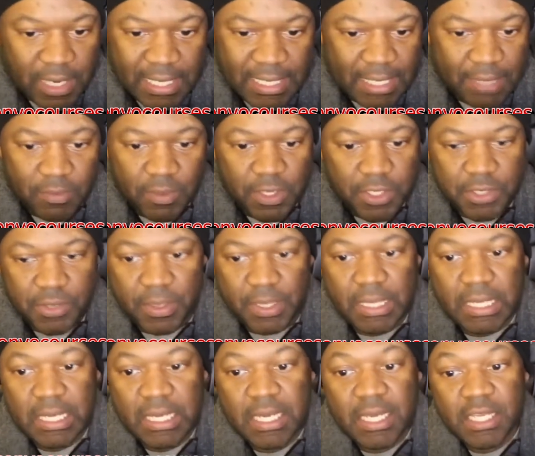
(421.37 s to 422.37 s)
didn't want to do it.
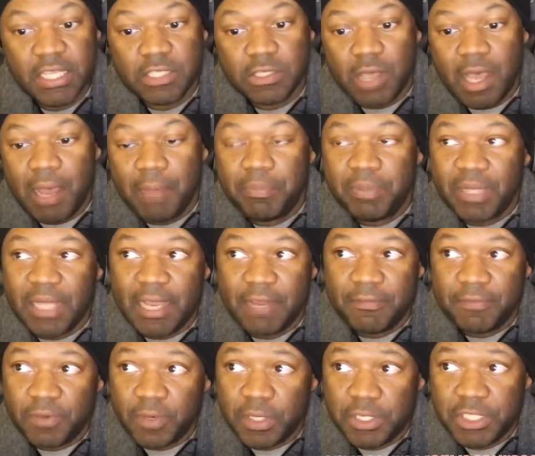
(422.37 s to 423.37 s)
So I applied
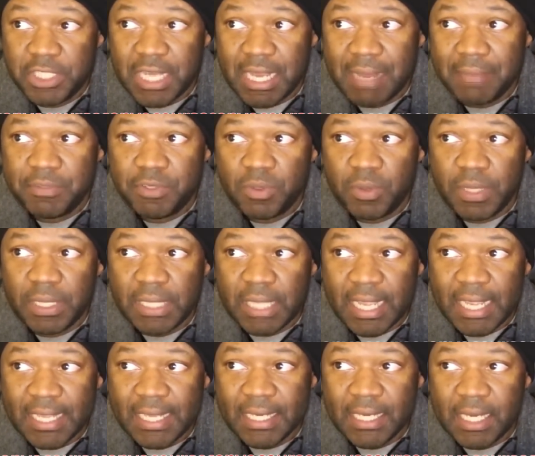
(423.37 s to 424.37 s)
for a job doing
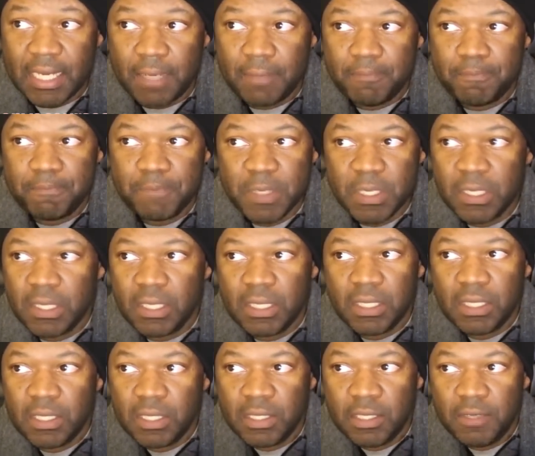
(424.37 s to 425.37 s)
like
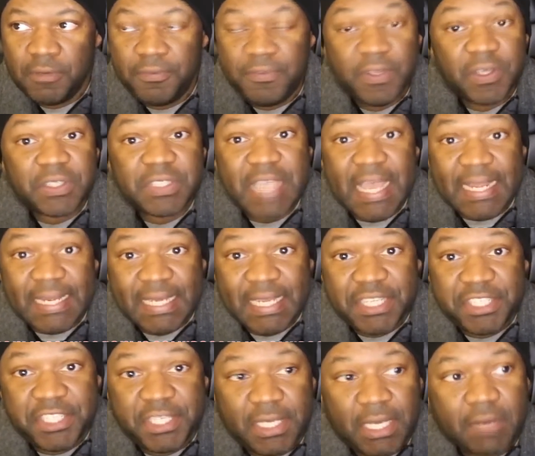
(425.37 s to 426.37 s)
field
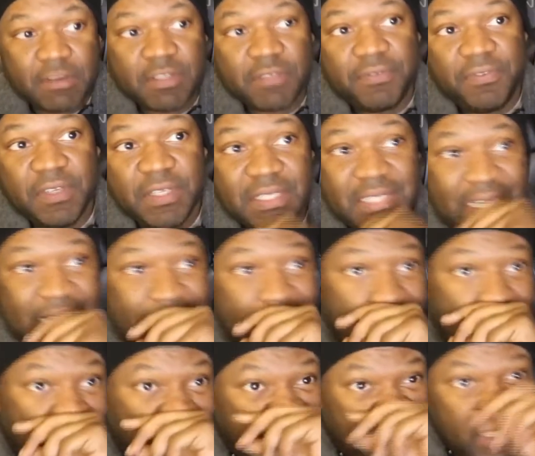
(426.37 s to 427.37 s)
technician. I was a field
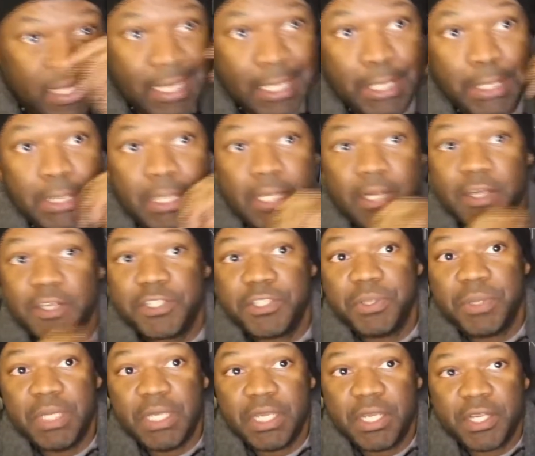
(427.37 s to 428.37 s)
technician for like a year or 2
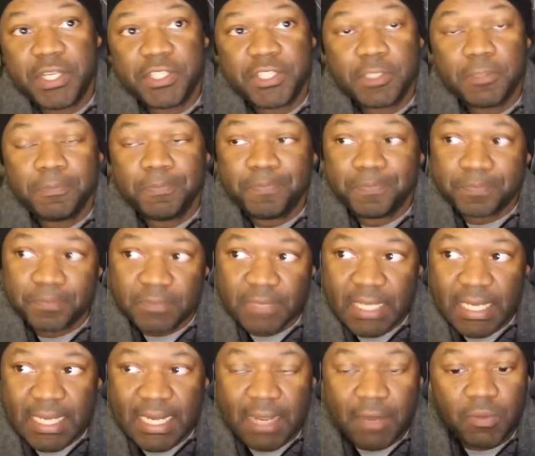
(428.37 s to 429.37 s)
years.
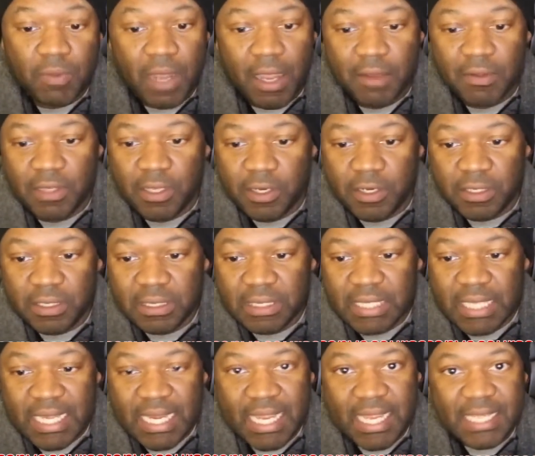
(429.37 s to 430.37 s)
And I learned
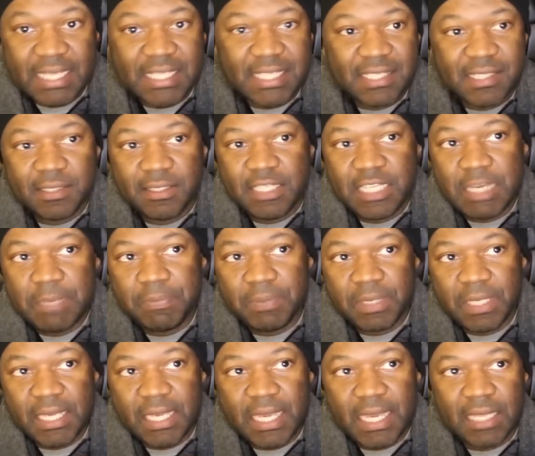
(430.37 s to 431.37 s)
Linux
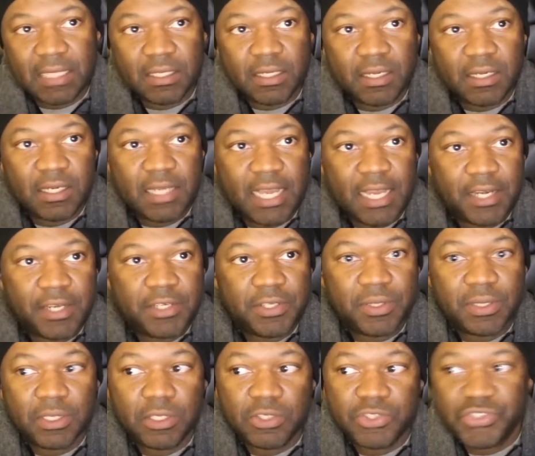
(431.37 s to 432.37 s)
deeply. I learned how to do a
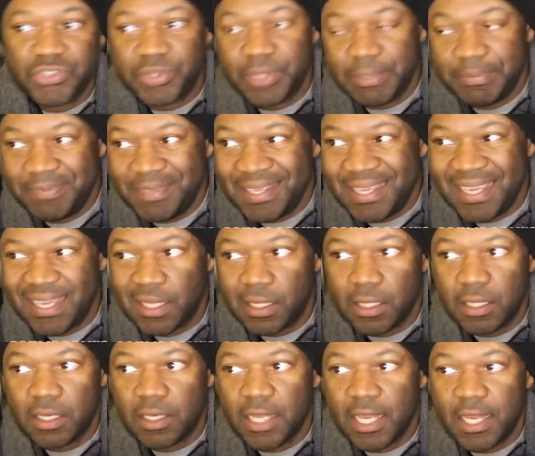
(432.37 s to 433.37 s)
little scripting.
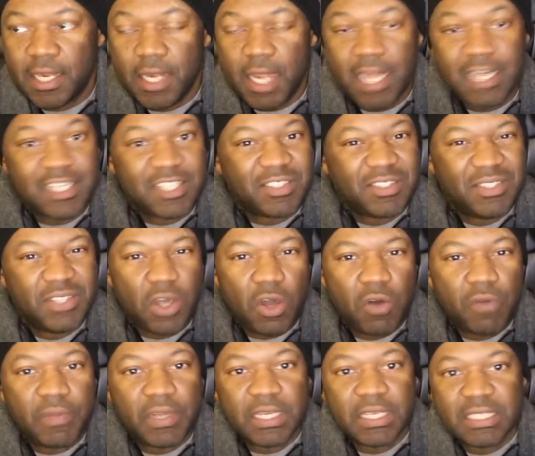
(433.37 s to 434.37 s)
I just
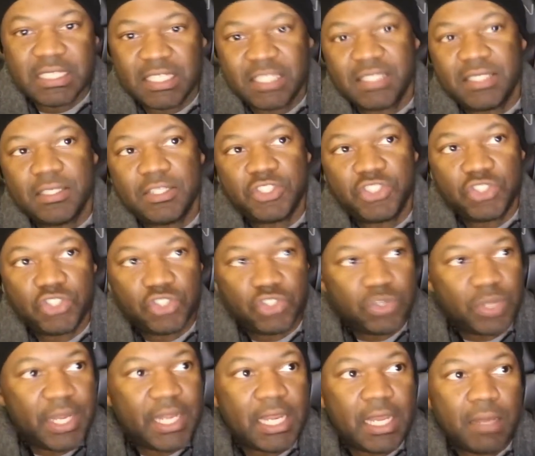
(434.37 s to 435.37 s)
dove into just
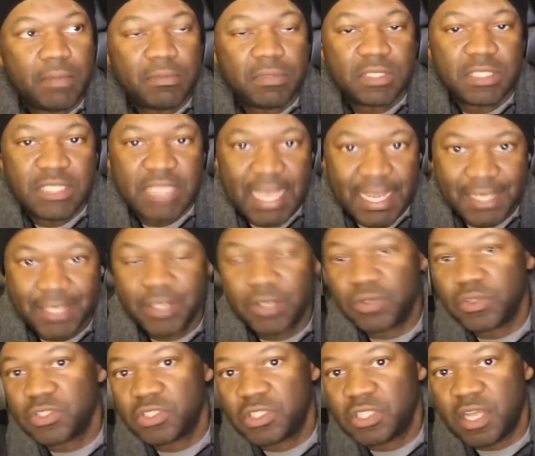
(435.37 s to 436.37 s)
straight up technical
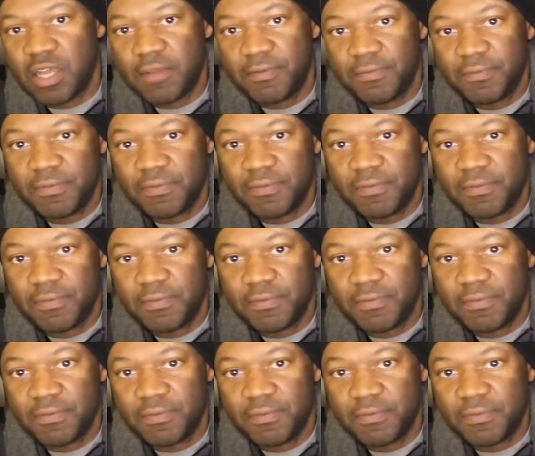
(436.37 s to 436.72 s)
stuff.